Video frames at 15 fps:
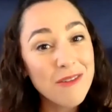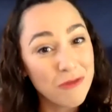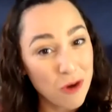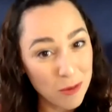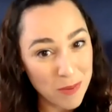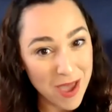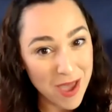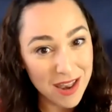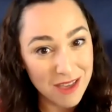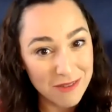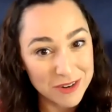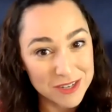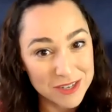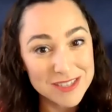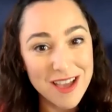for pet
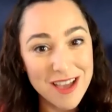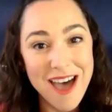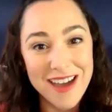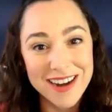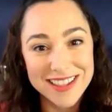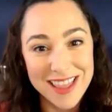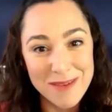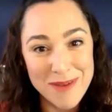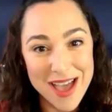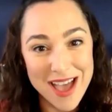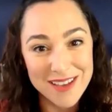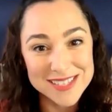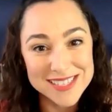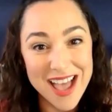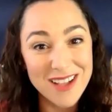lovers on Clubhouse.